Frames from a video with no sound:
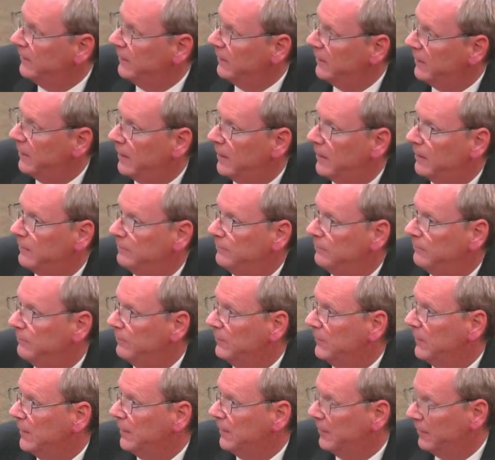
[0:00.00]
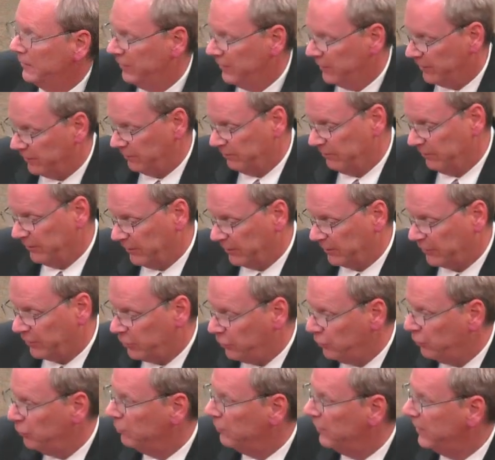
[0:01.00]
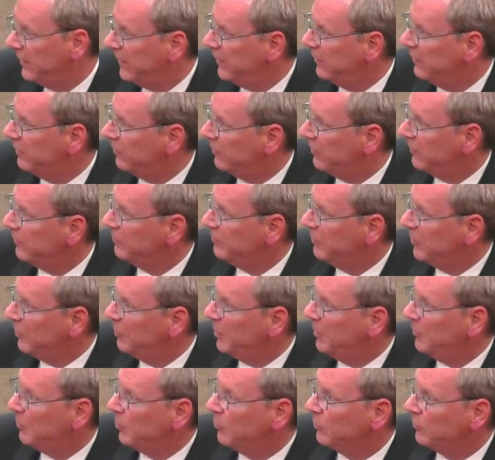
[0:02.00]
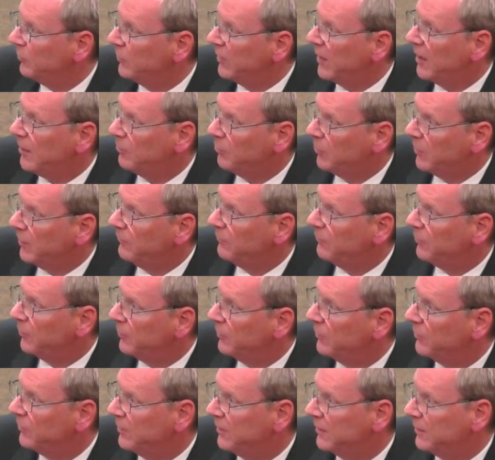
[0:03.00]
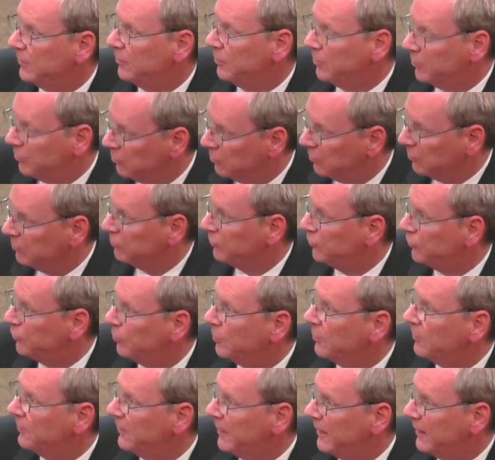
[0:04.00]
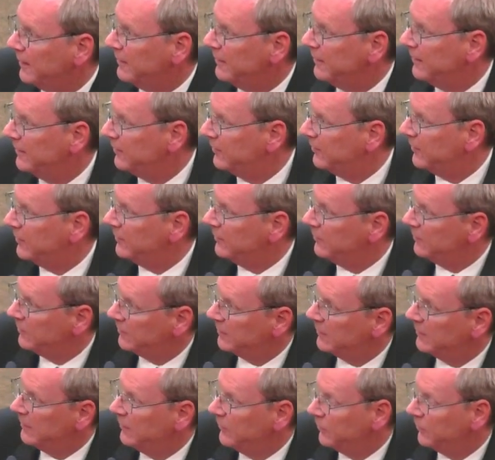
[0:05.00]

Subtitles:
the queue length, the people stop waiting for the signal, it will shorten that distance.